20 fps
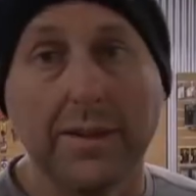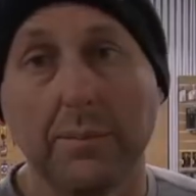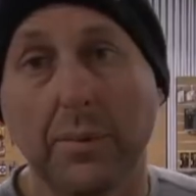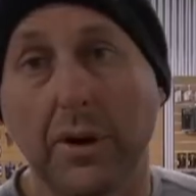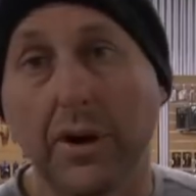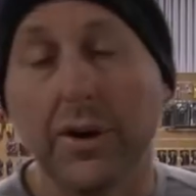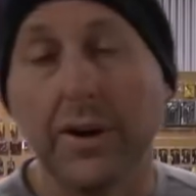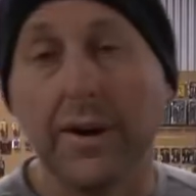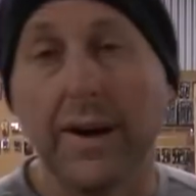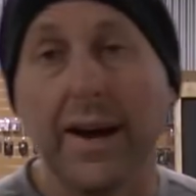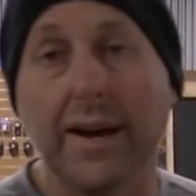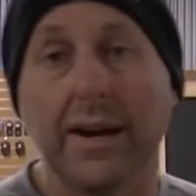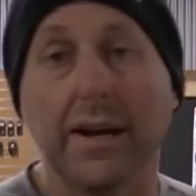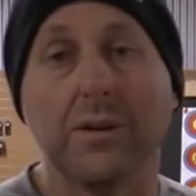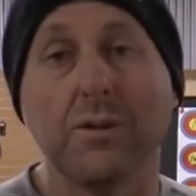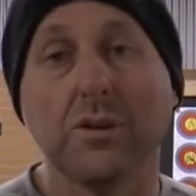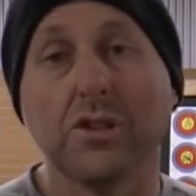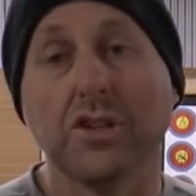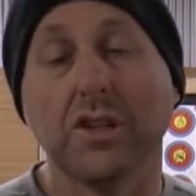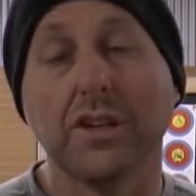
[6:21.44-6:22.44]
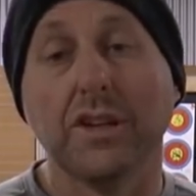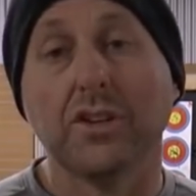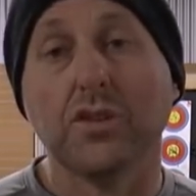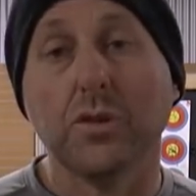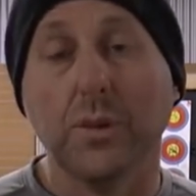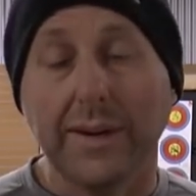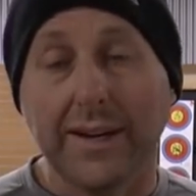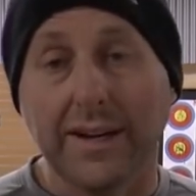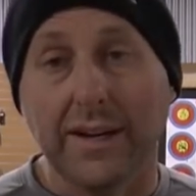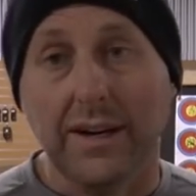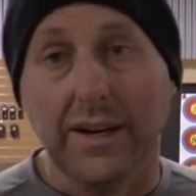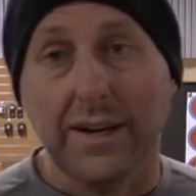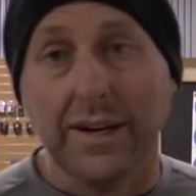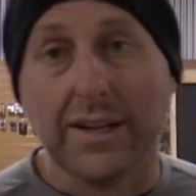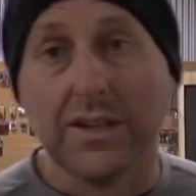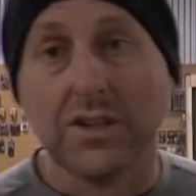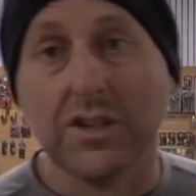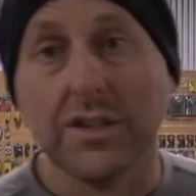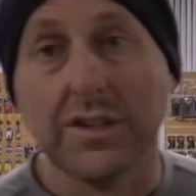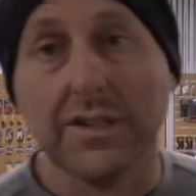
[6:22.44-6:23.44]
the bow and I was shooting 29
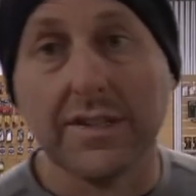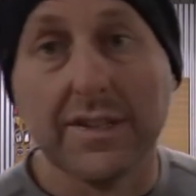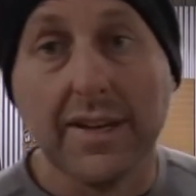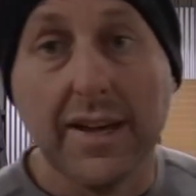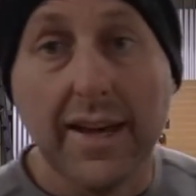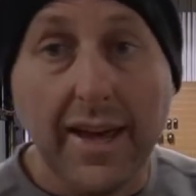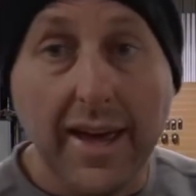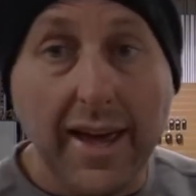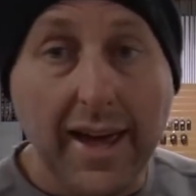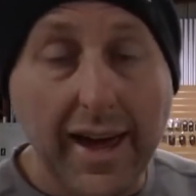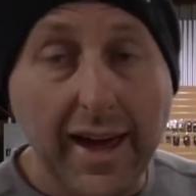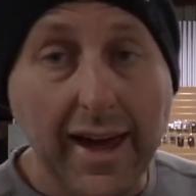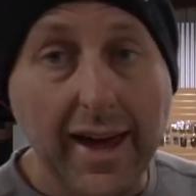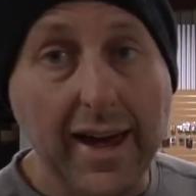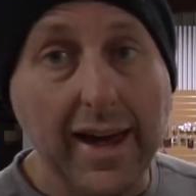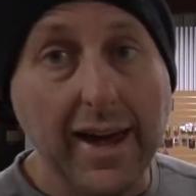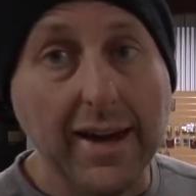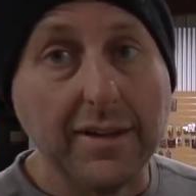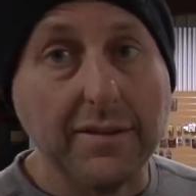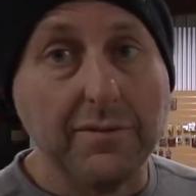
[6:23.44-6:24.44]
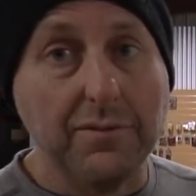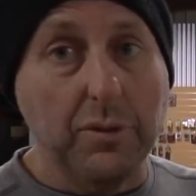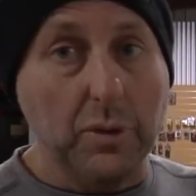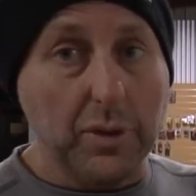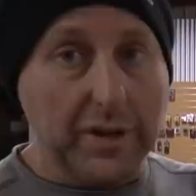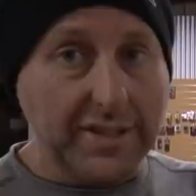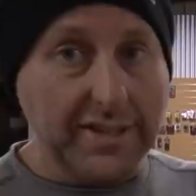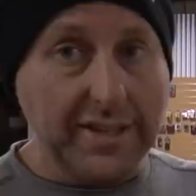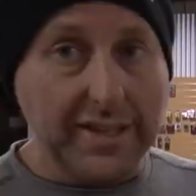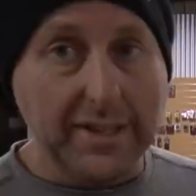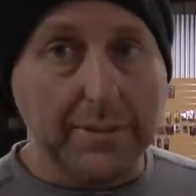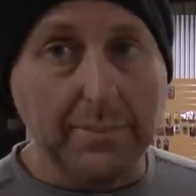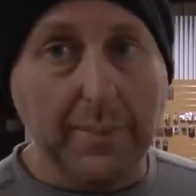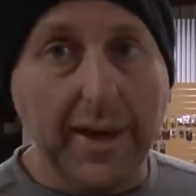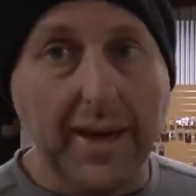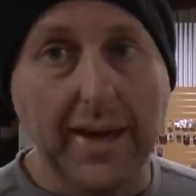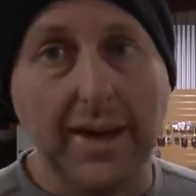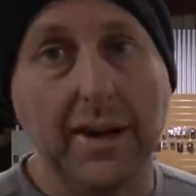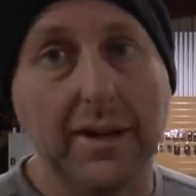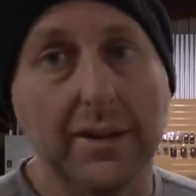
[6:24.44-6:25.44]
inches at 46
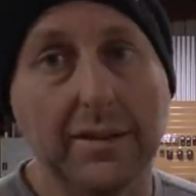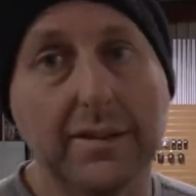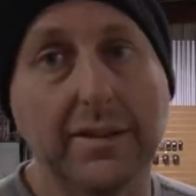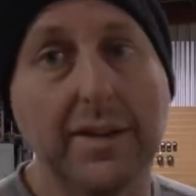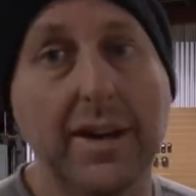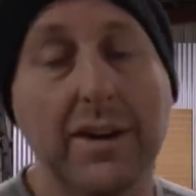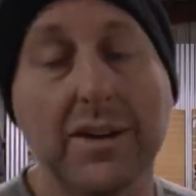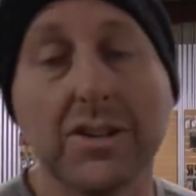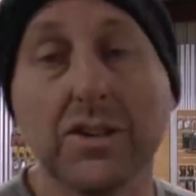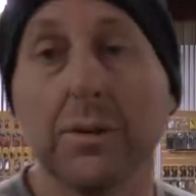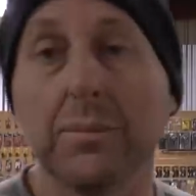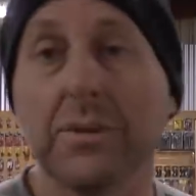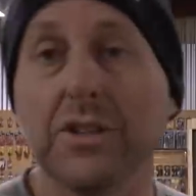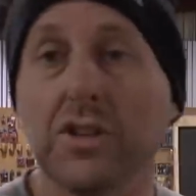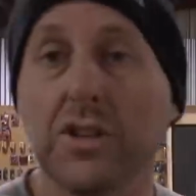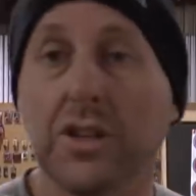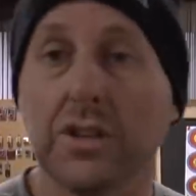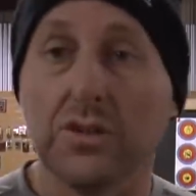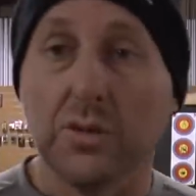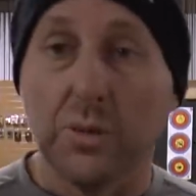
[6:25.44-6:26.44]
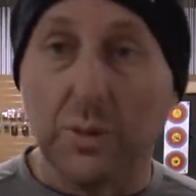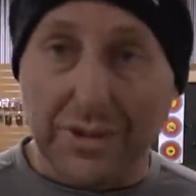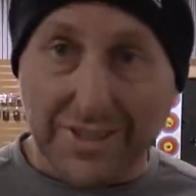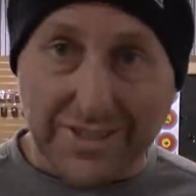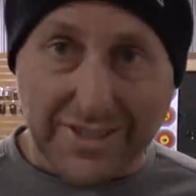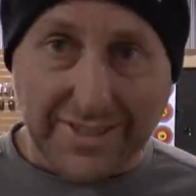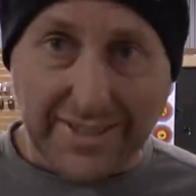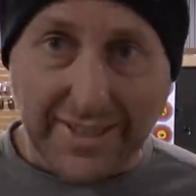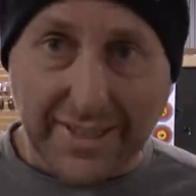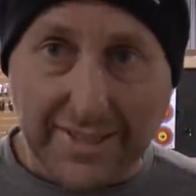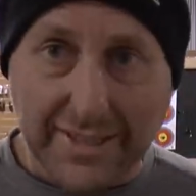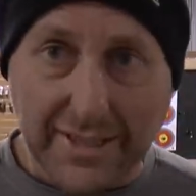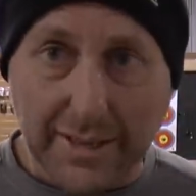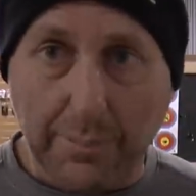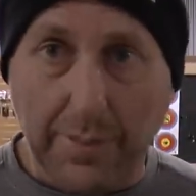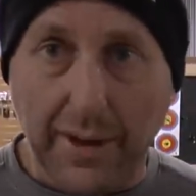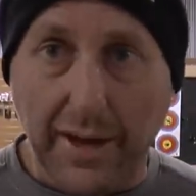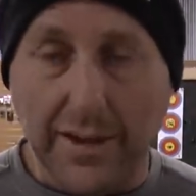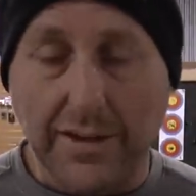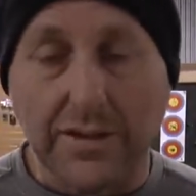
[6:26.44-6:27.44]
pound. Now I normally shoot towards
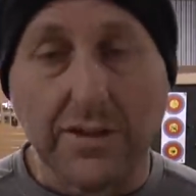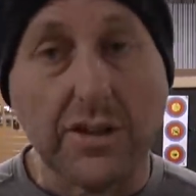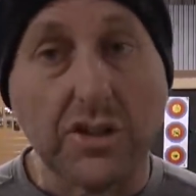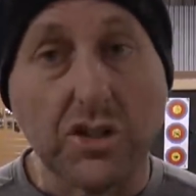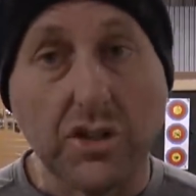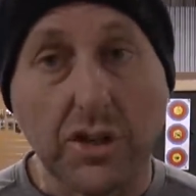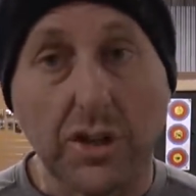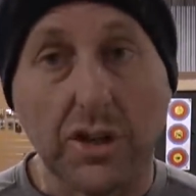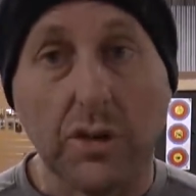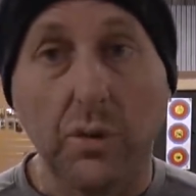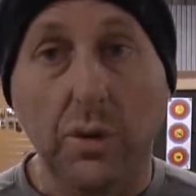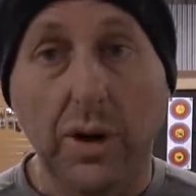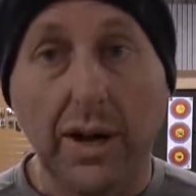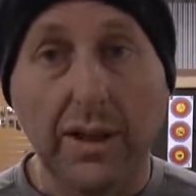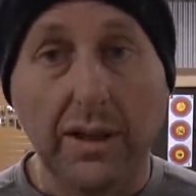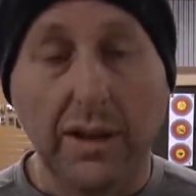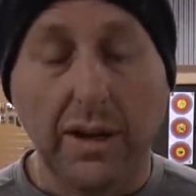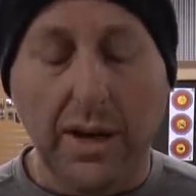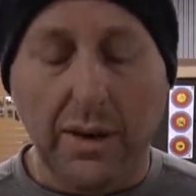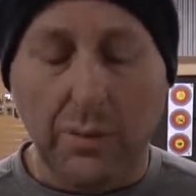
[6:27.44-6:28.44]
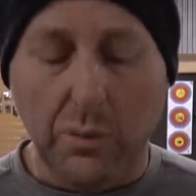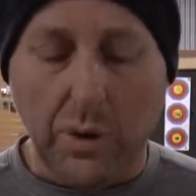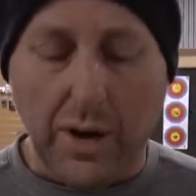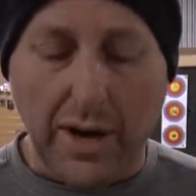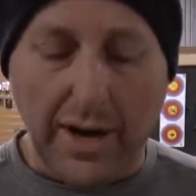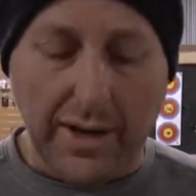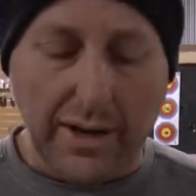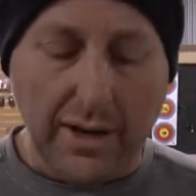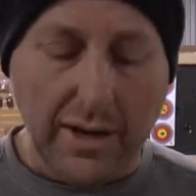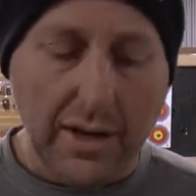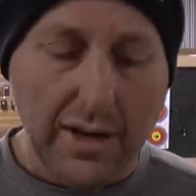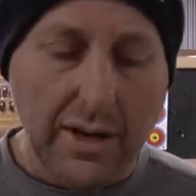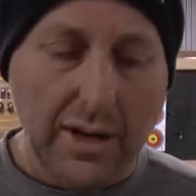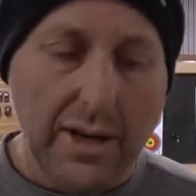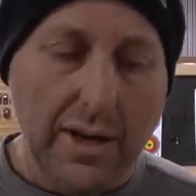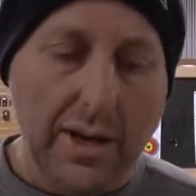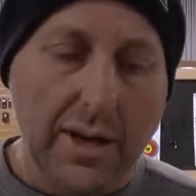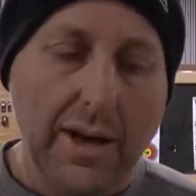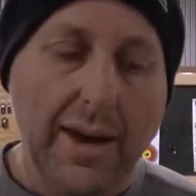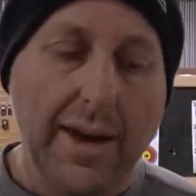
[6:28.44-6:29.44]
60 pounds, so I was shooting quite lightweight.
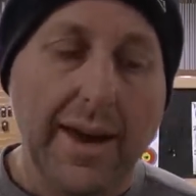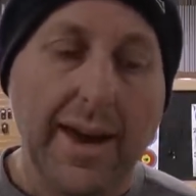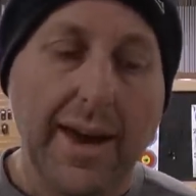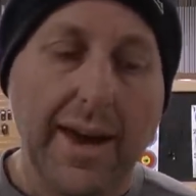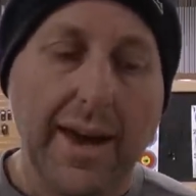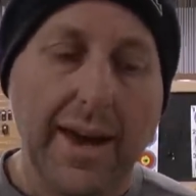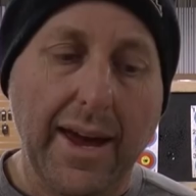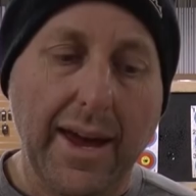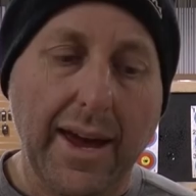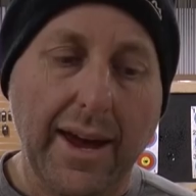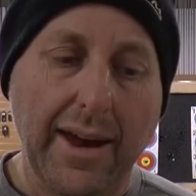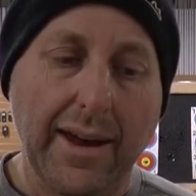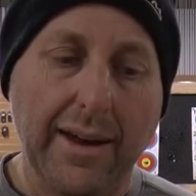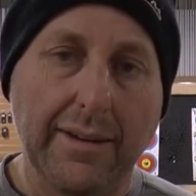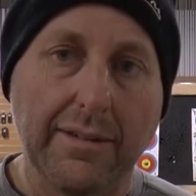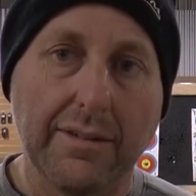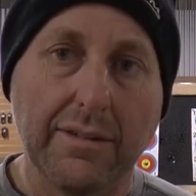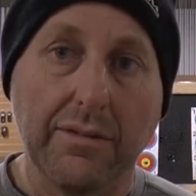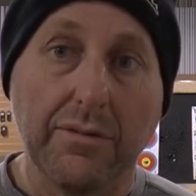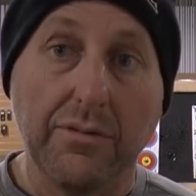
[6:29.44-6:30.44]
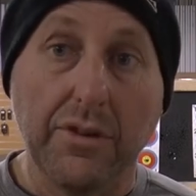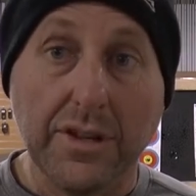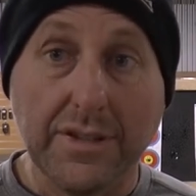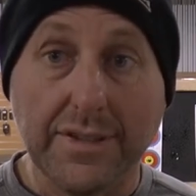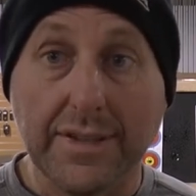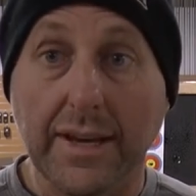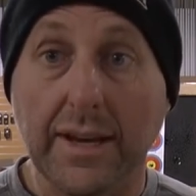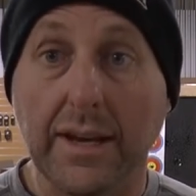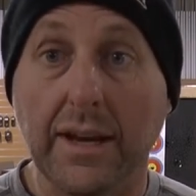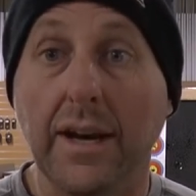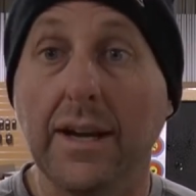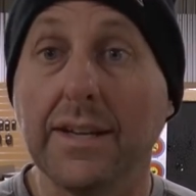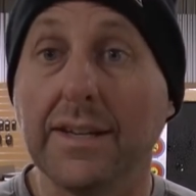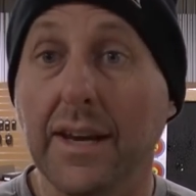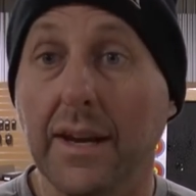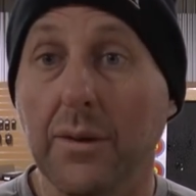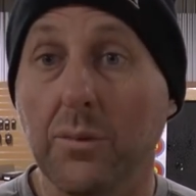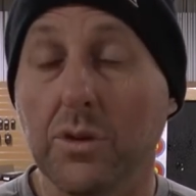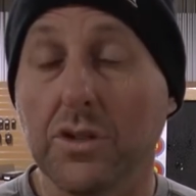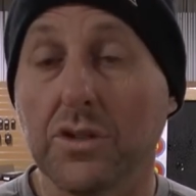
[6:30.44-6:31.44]
And first thing I
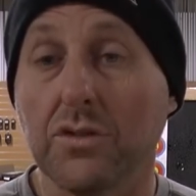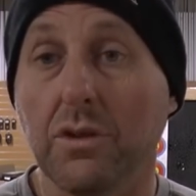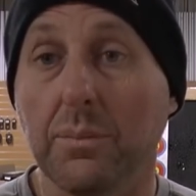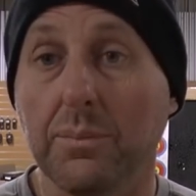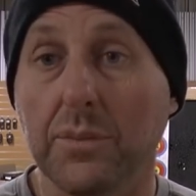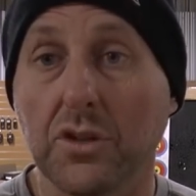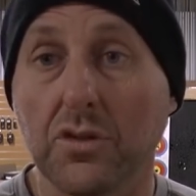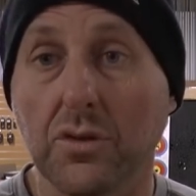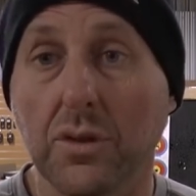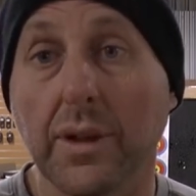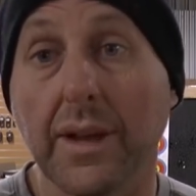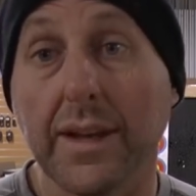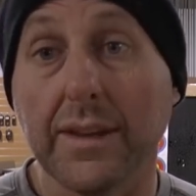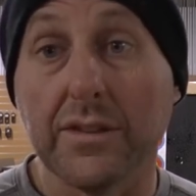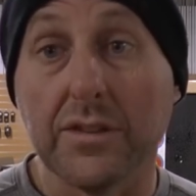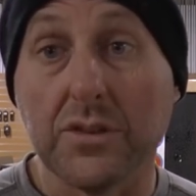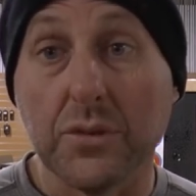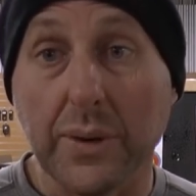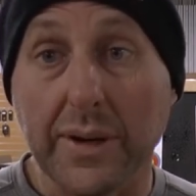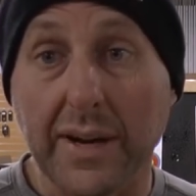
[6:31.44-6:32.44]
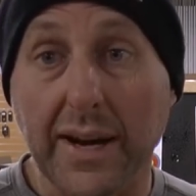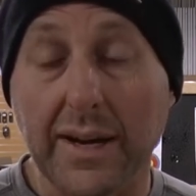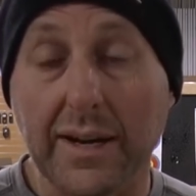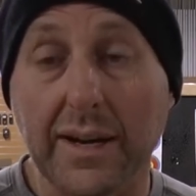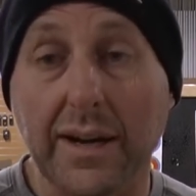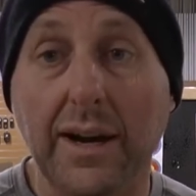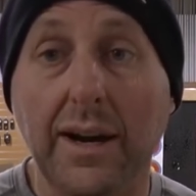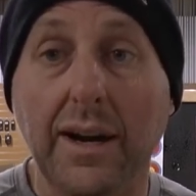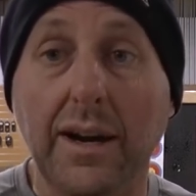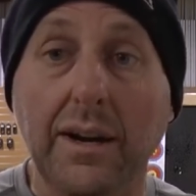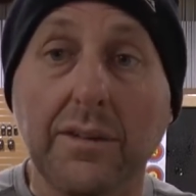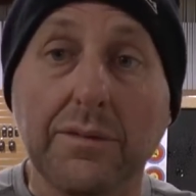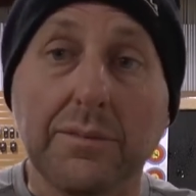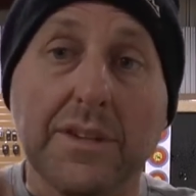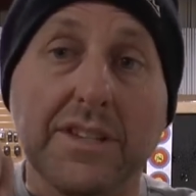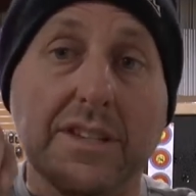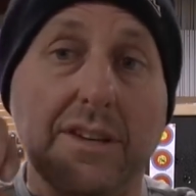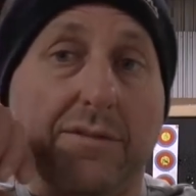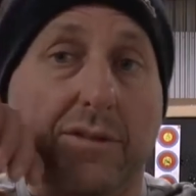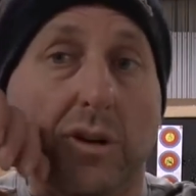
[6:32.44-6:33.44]
did was drop the draw length to 28 and a half
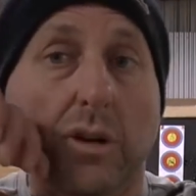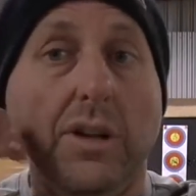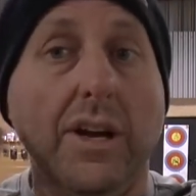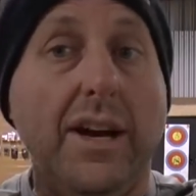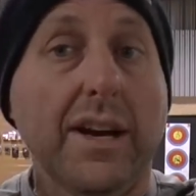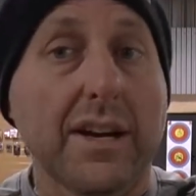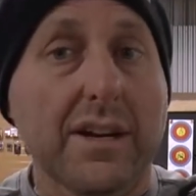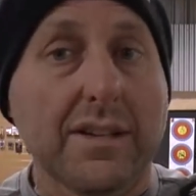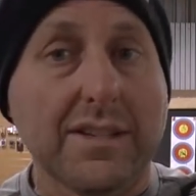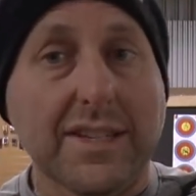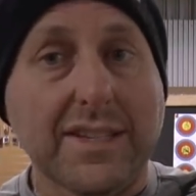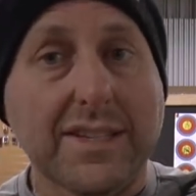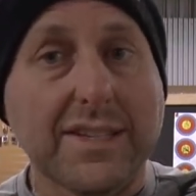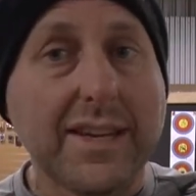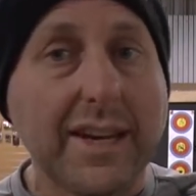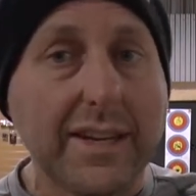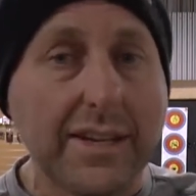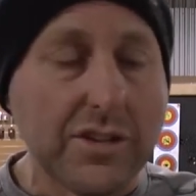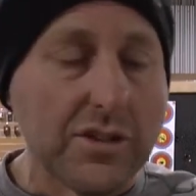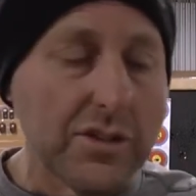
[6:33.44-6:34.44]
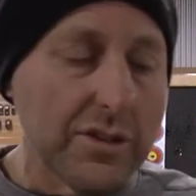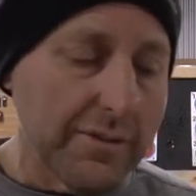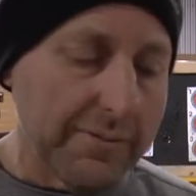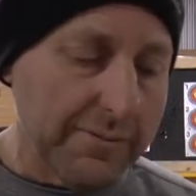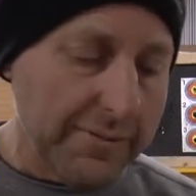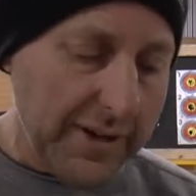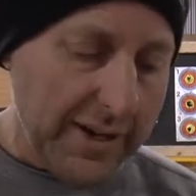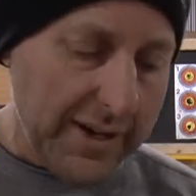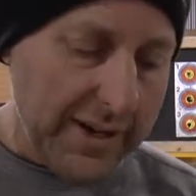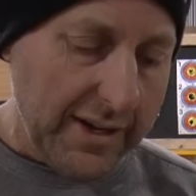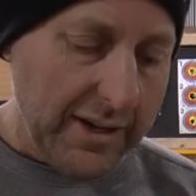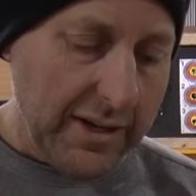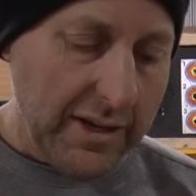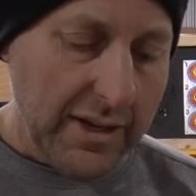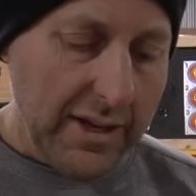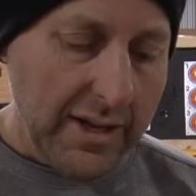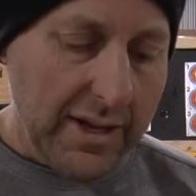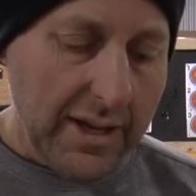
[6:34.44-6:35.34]
because I felt like I was extending too far.